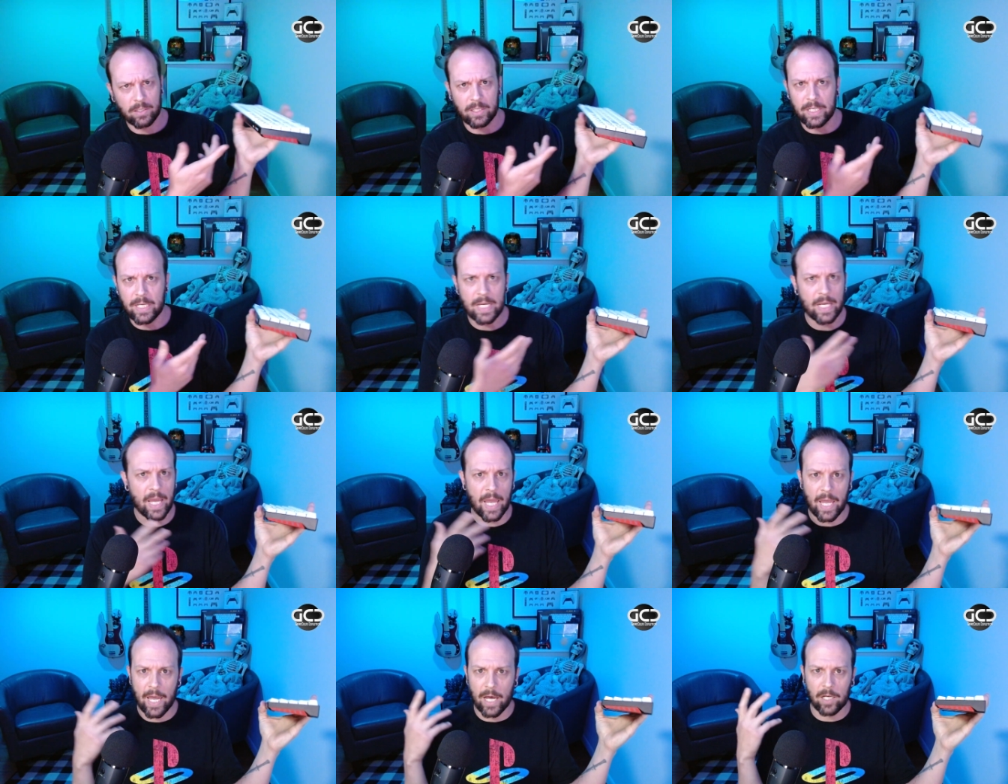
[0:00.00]

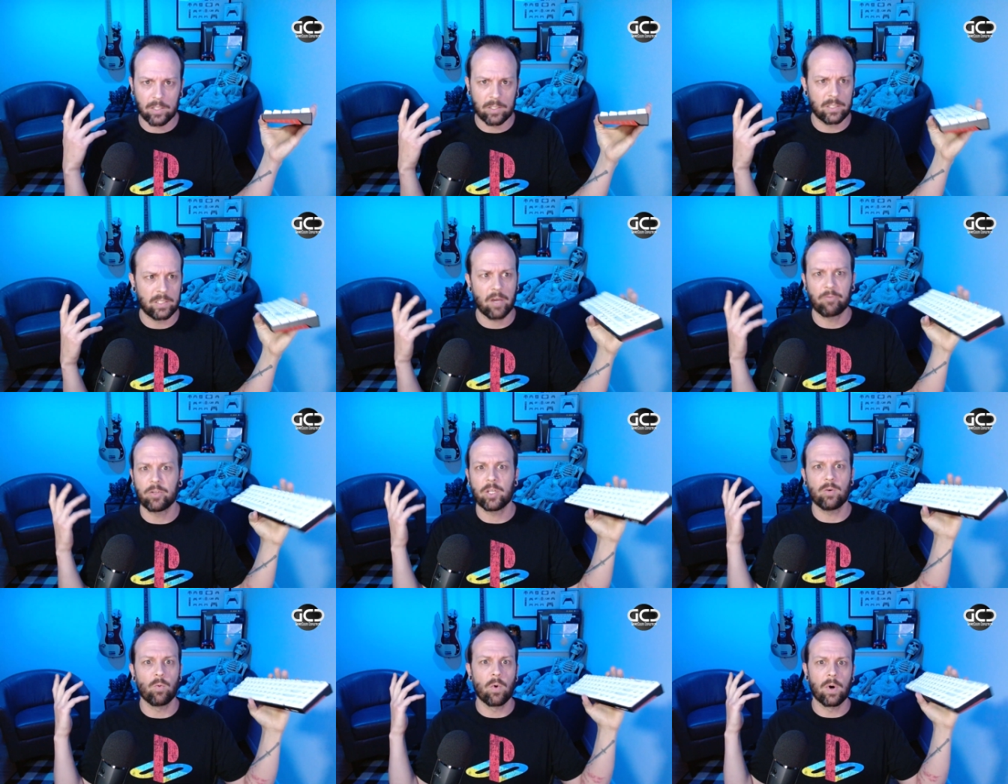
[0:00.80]
TKL
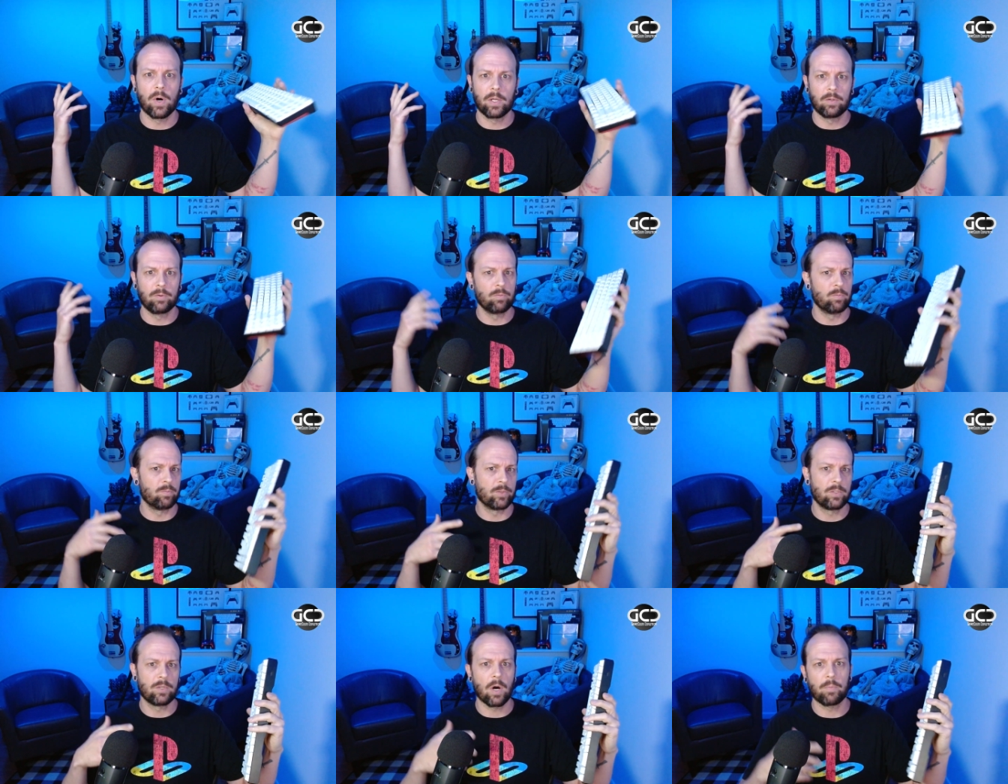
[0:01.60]
71
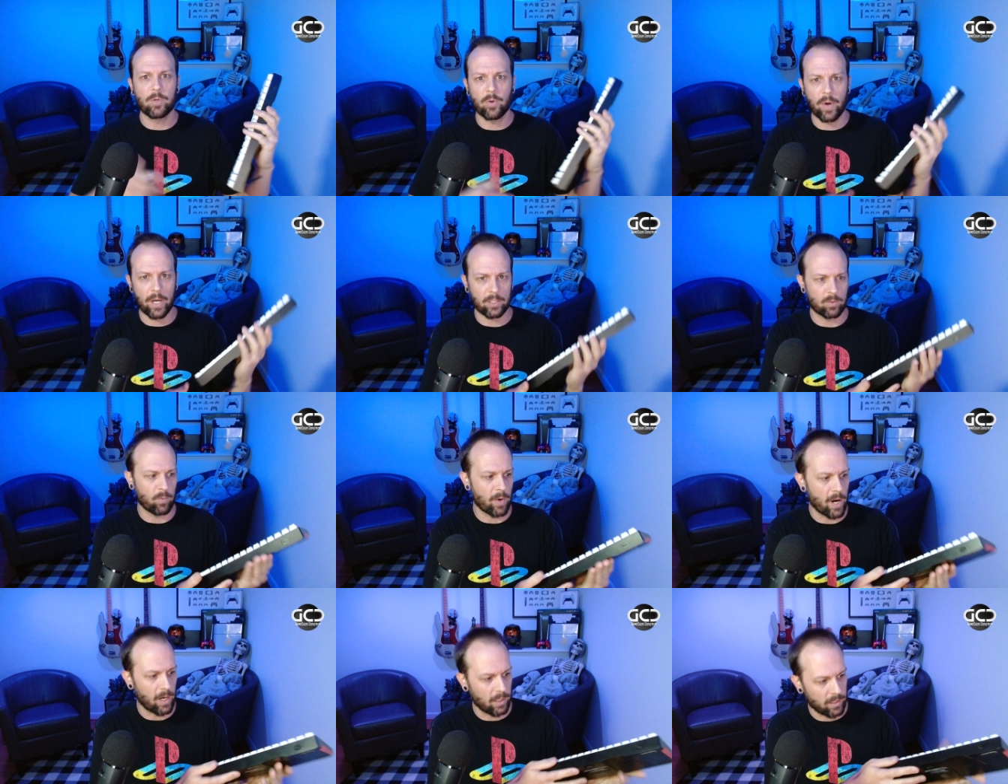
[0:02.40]
WS
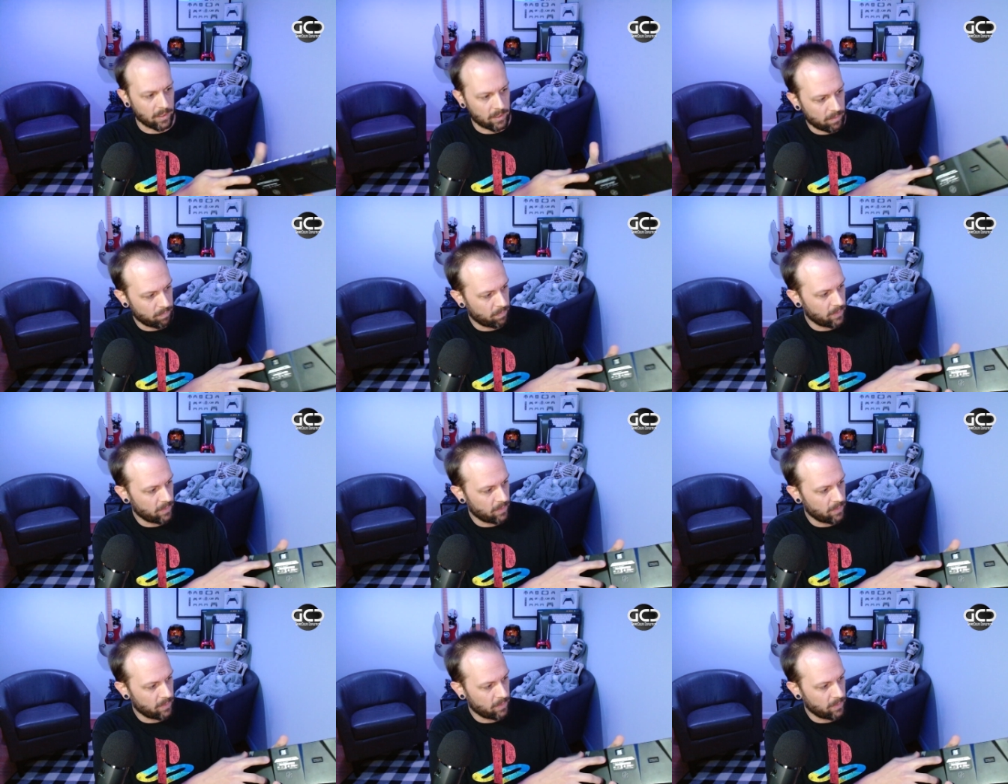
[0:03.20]
wireless.